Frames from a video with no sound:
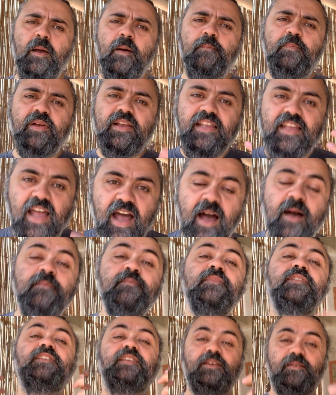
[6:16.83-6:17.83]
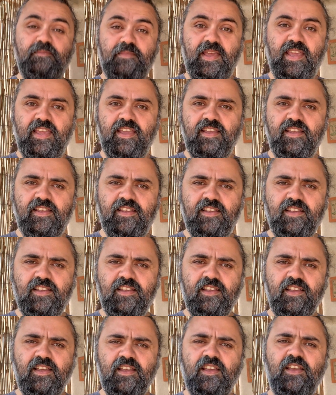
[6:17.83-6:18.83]
but come to me
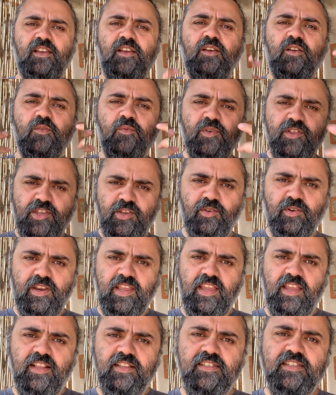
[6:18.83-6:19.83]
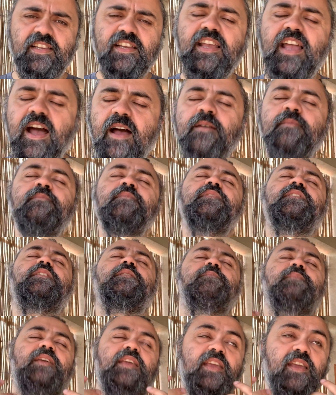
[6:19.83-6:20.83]
with your needs. Come to
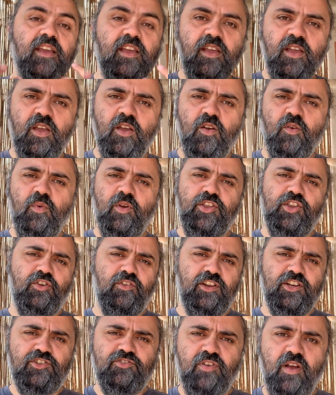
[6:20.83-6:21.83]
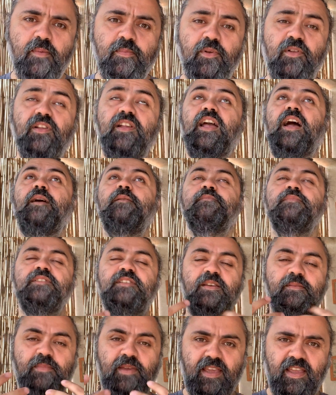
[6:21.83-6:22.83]
me when you're in trouble. Come
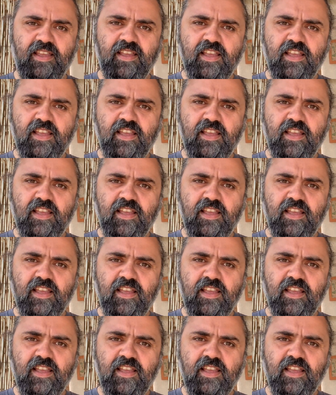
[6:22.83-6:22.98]
to me.